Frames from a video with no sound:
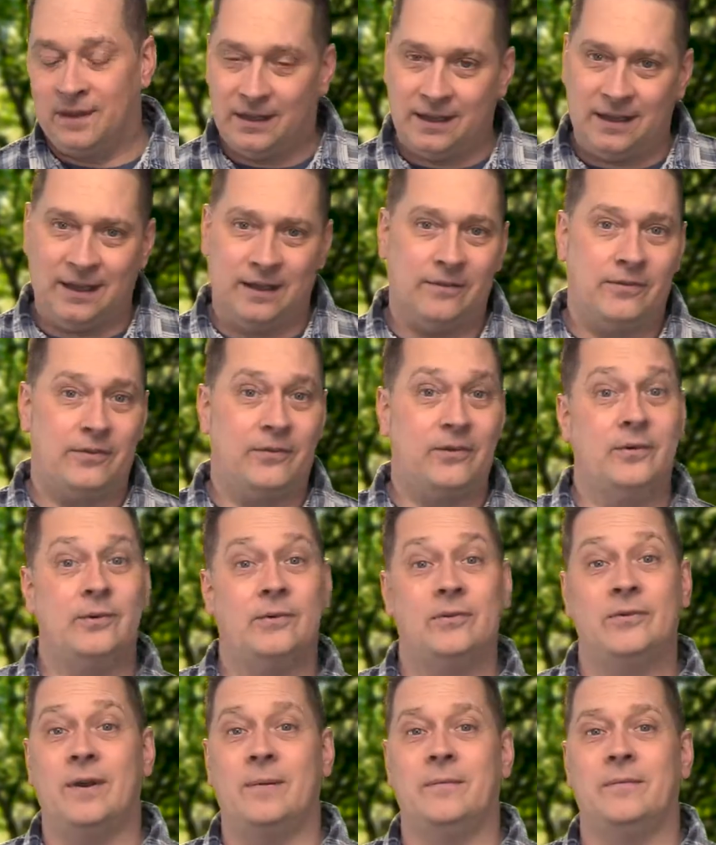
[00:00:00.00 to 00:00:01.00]
get through
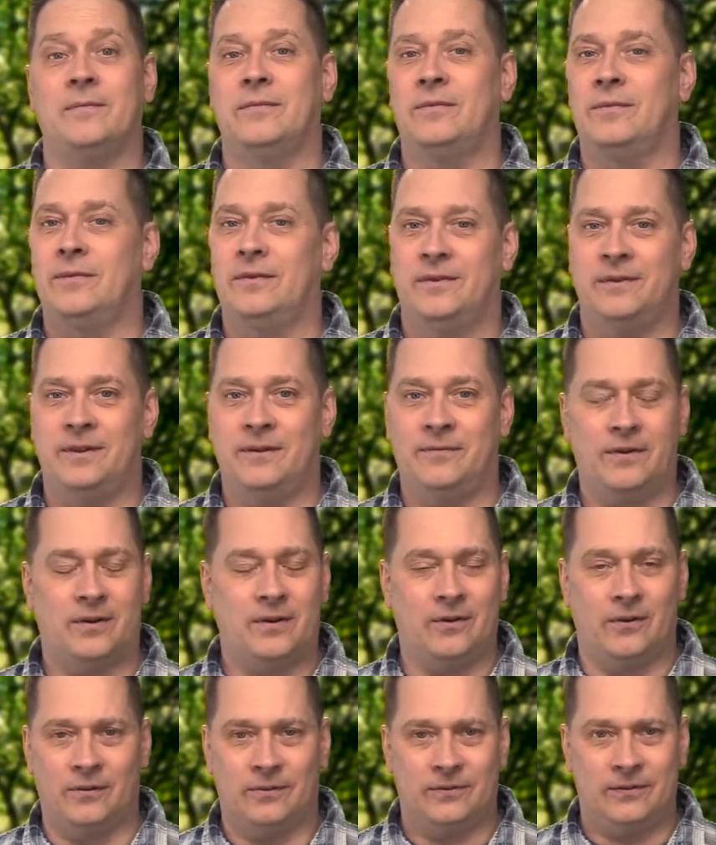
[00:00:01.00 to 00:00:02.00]
some
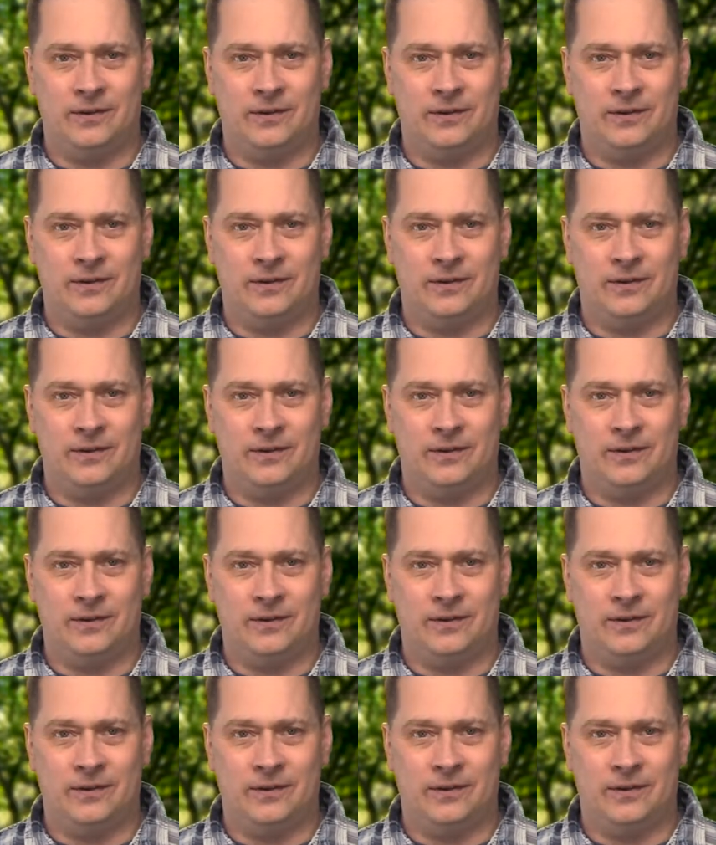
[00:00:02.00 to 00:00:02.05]
difficult